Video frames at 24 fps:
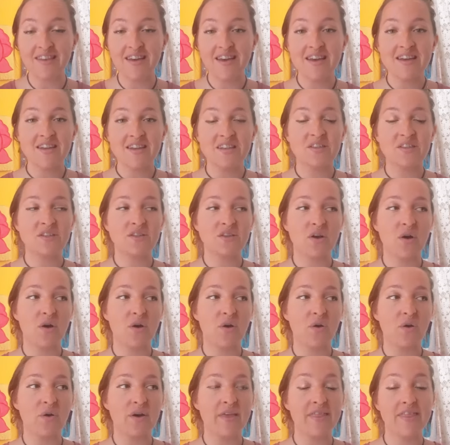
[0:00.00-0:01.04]

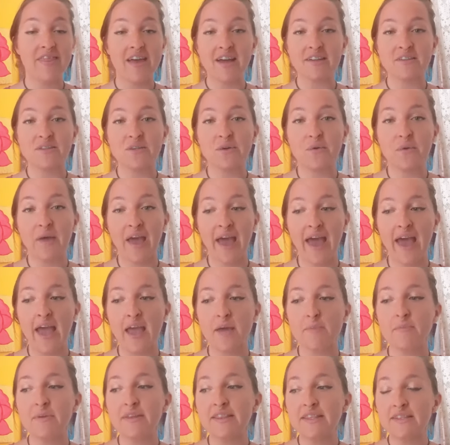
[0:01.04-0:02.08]
So that's
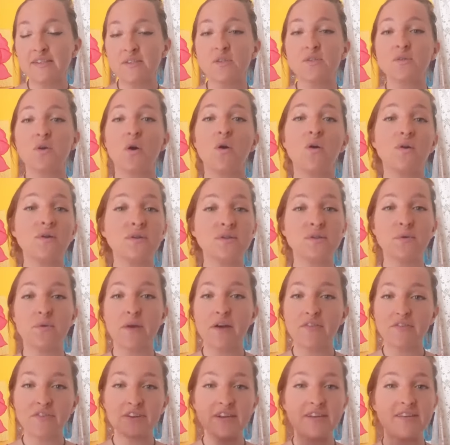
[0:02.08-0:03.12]
okay. But this is also
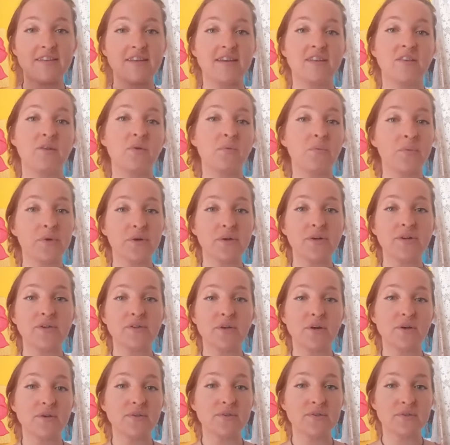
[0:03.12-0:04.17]
everything in the world,
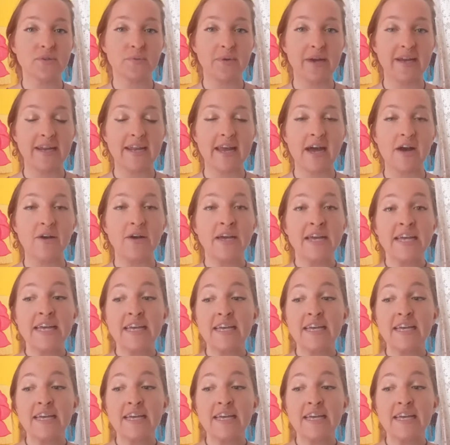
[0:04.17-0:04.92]
also right now,